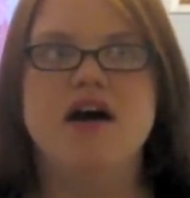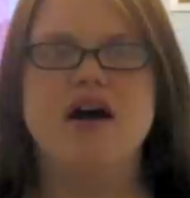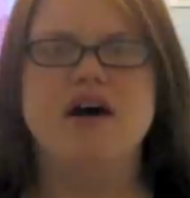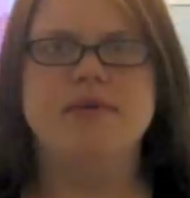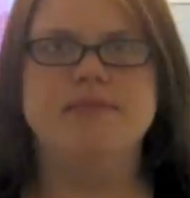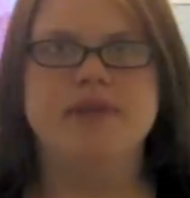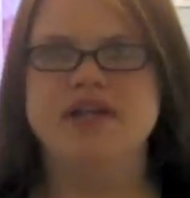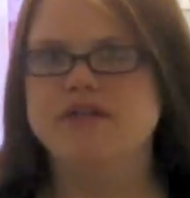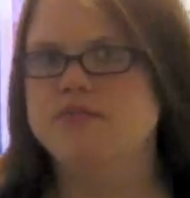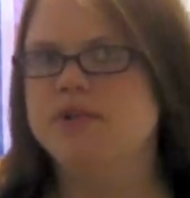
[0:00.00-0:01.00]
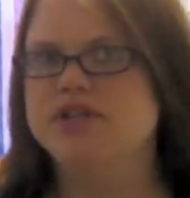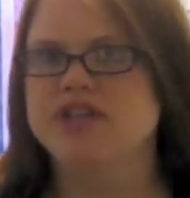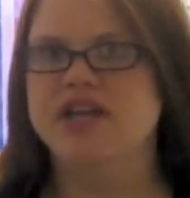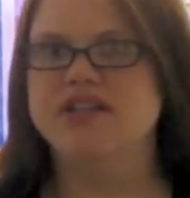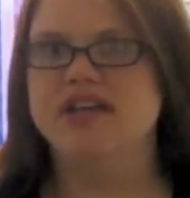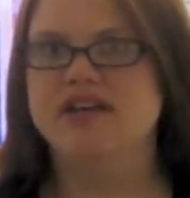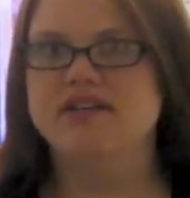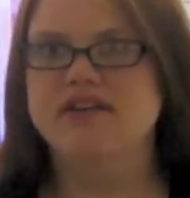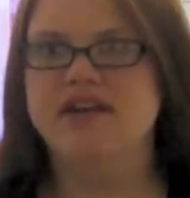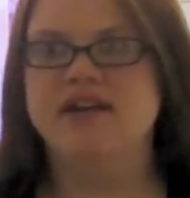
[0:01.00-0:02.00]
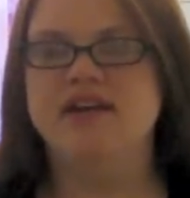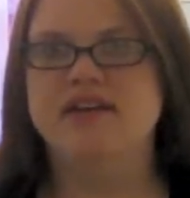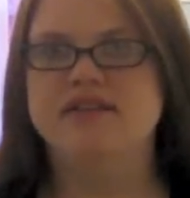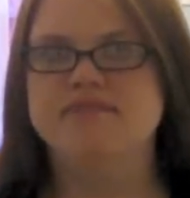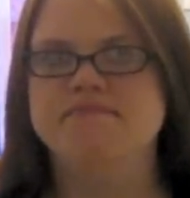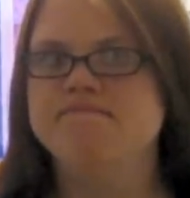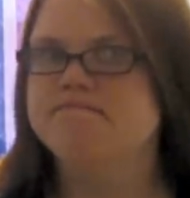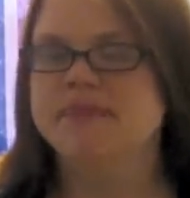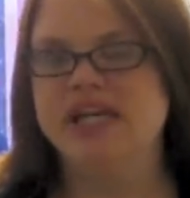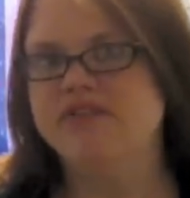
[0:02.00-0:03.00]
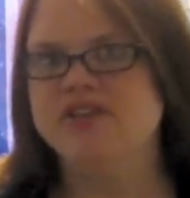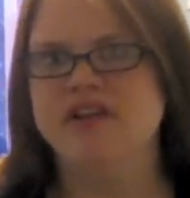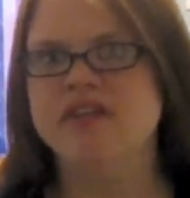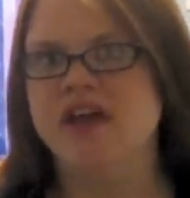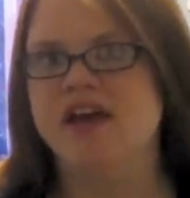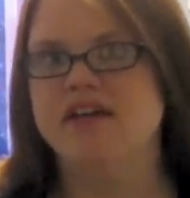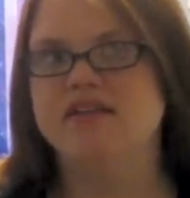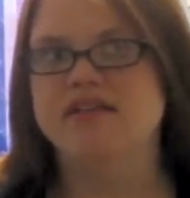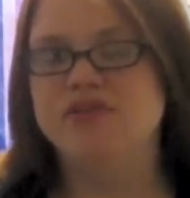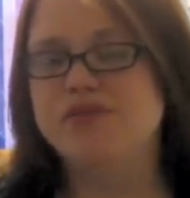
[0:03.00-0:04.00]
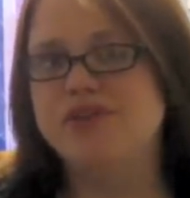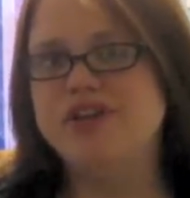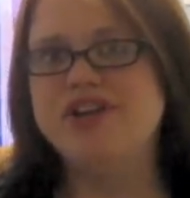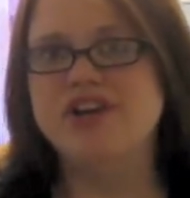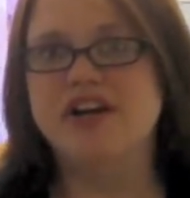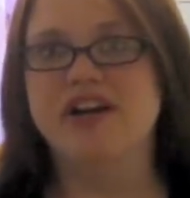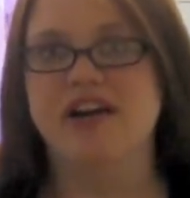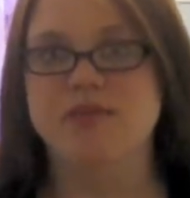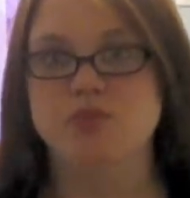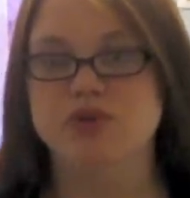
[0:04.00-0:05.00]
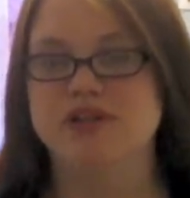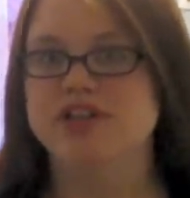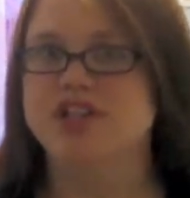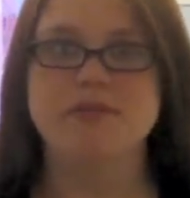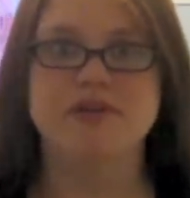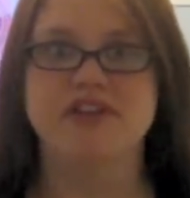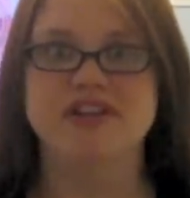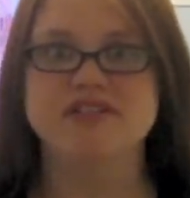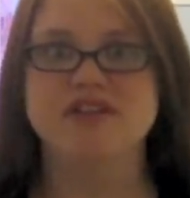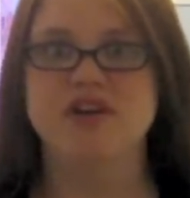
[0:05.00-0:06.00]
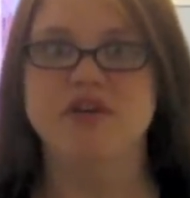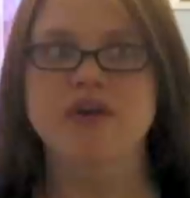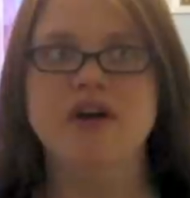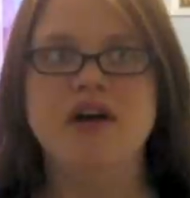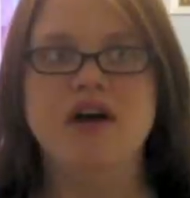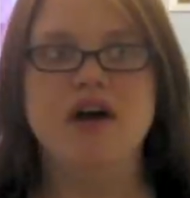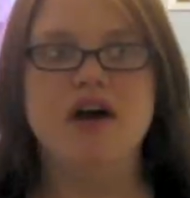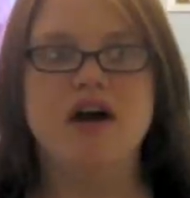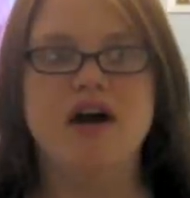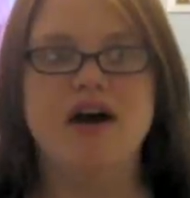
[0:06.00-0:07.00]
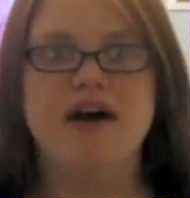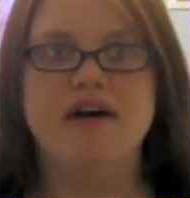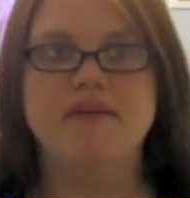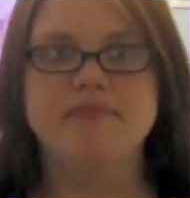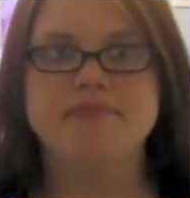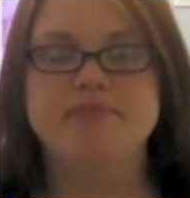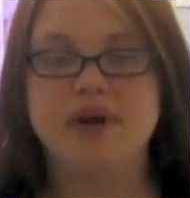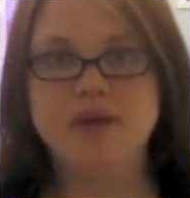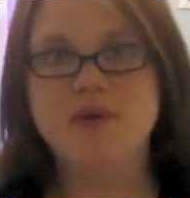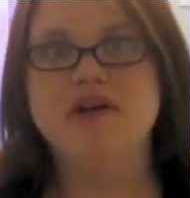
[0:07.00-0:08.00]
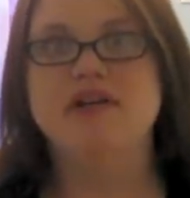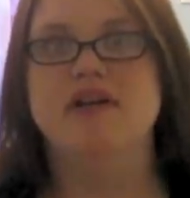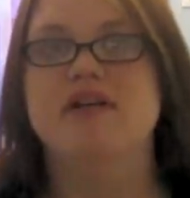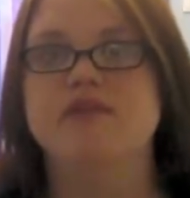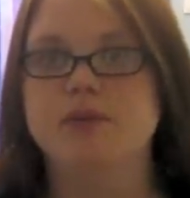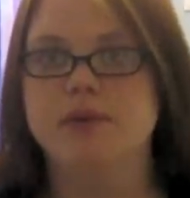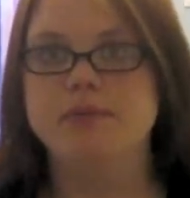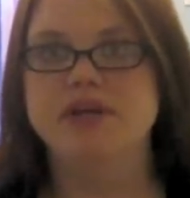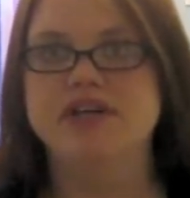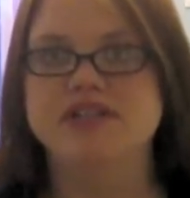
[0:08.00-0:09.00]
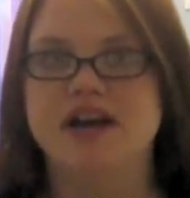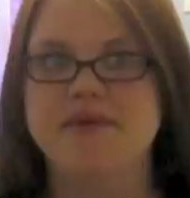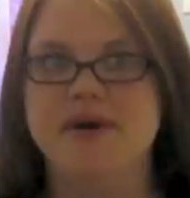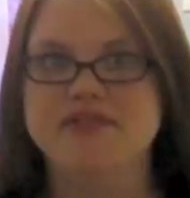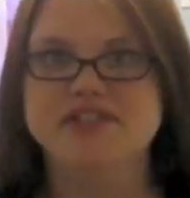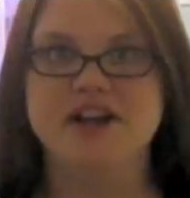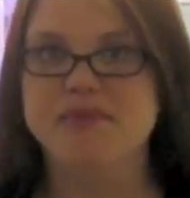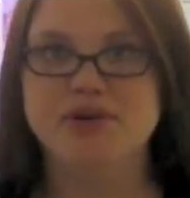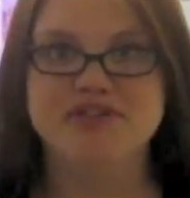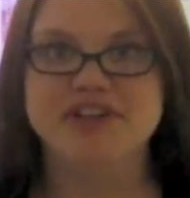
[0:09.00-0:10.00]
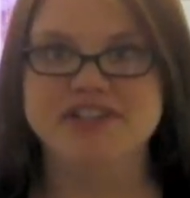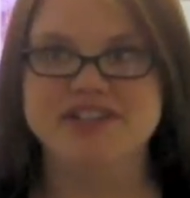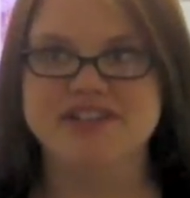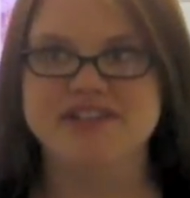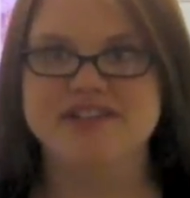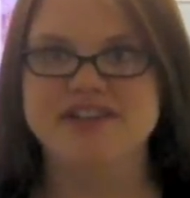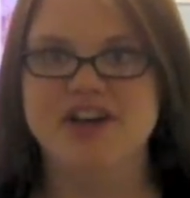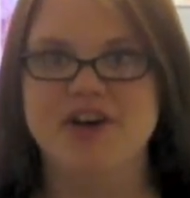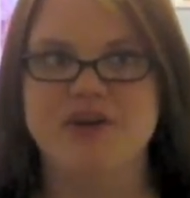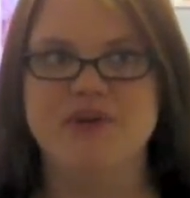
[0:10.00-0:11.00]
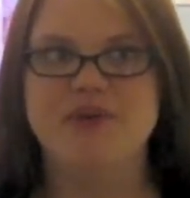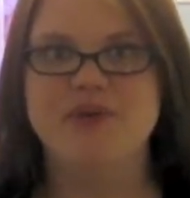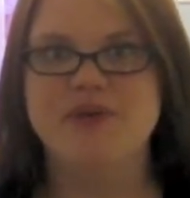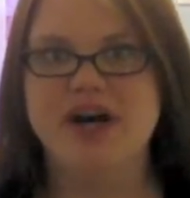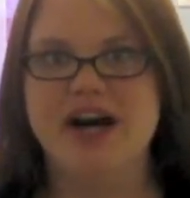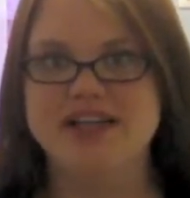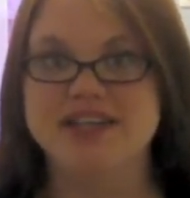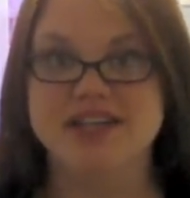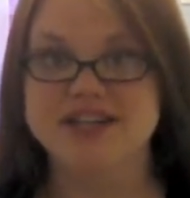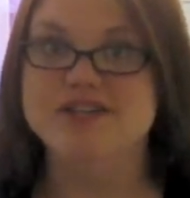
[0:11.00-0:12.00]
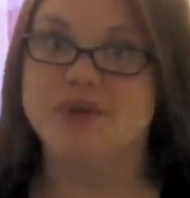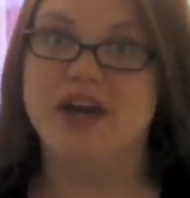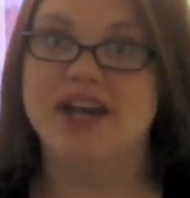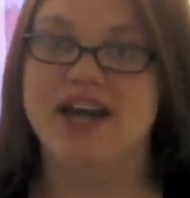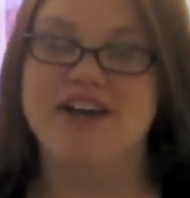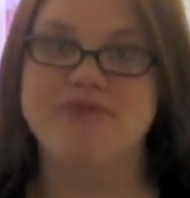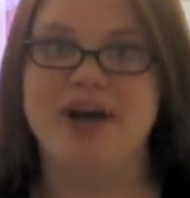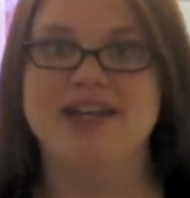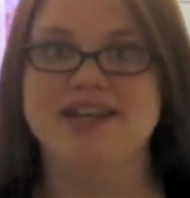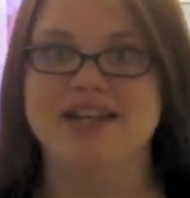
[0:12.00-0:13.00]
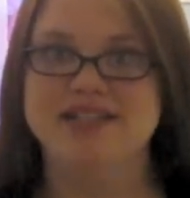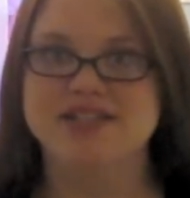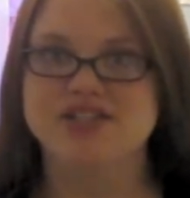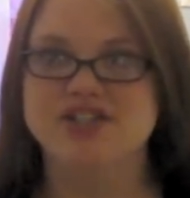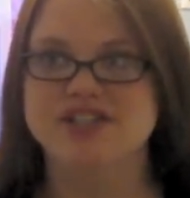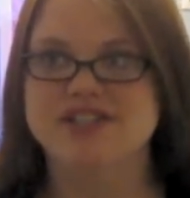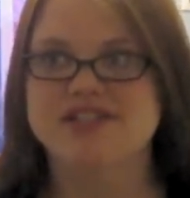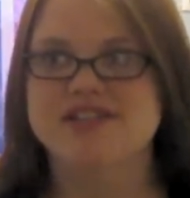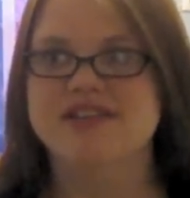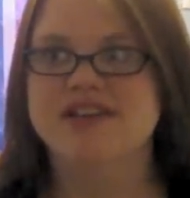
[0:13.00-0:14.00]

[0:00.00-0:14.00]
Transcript: ate too much that day. And I haven't done that in over a year, and I'm really ashamed of it. So, but I wanted to tell everyone because I'm obviously not perfect, and, I think it is okay to have bad days. It's just,